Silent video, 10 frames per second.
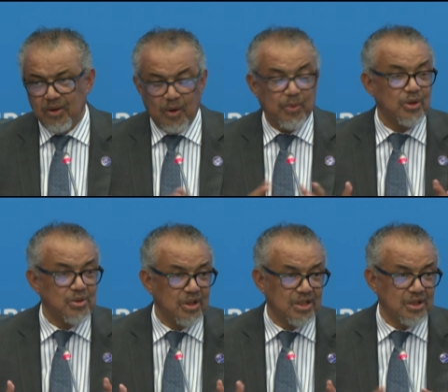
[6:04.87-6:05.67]

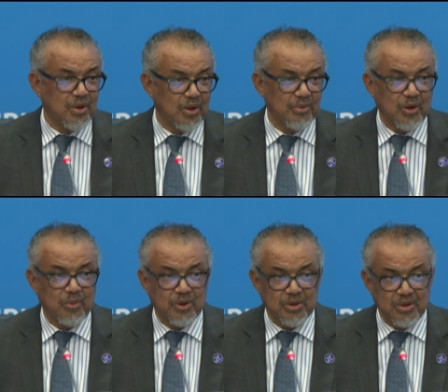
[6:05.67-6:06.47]
opportunities, economic
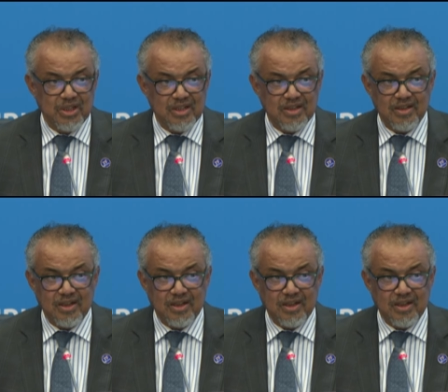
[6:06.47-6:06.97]
opportunities,